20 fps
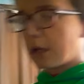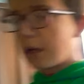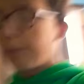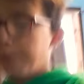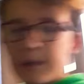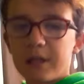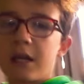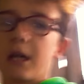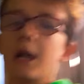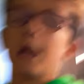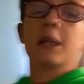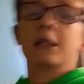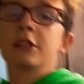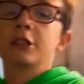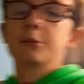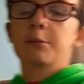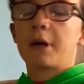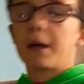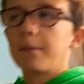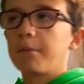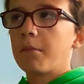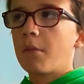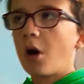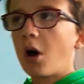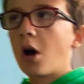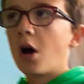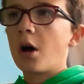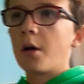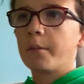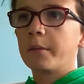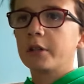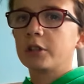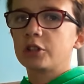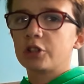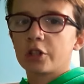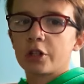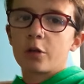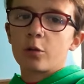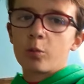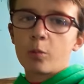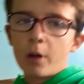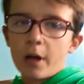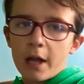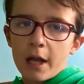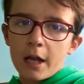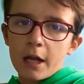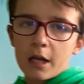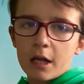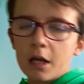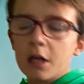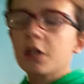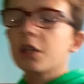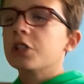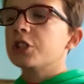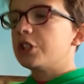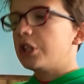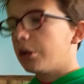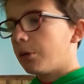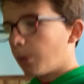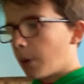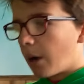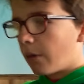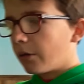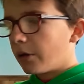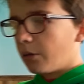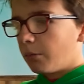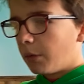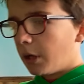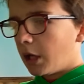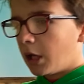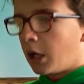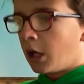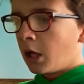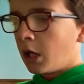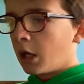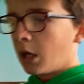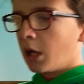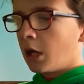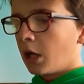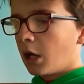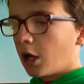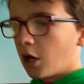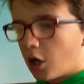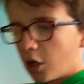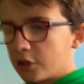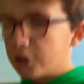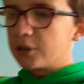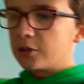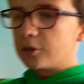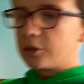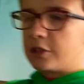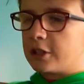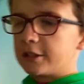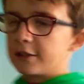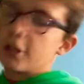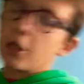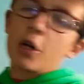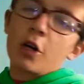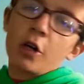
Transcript: uh, because my mom took it away because she grounded me. And also, it's